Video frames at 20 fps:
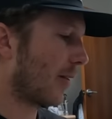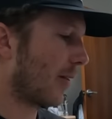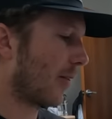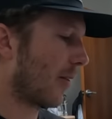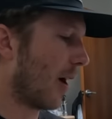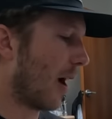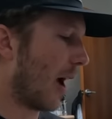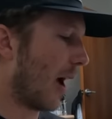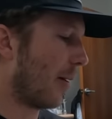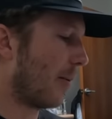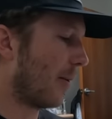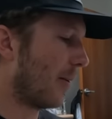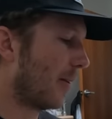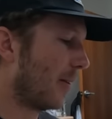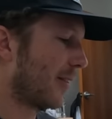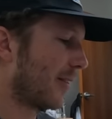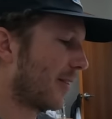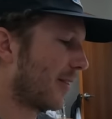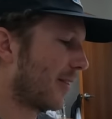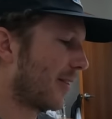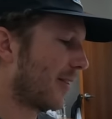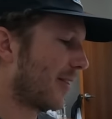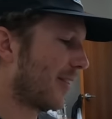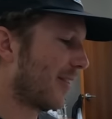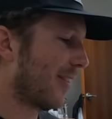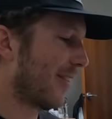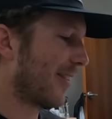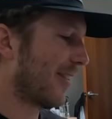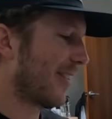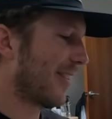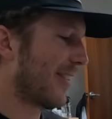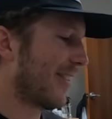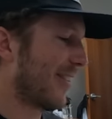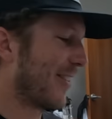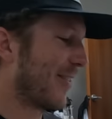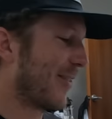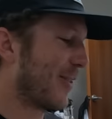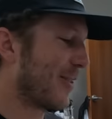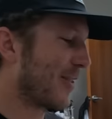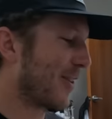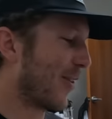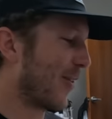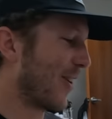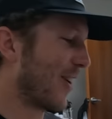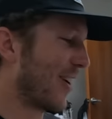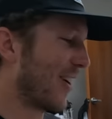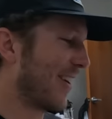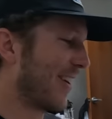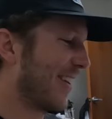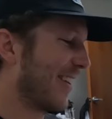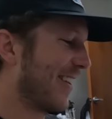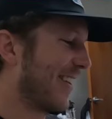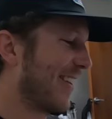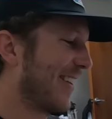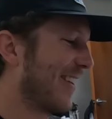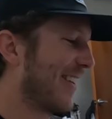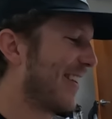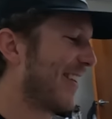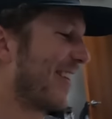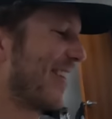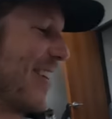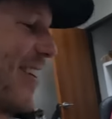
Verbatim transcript: Rob. Hey, dude. What's going what on? What are you doing?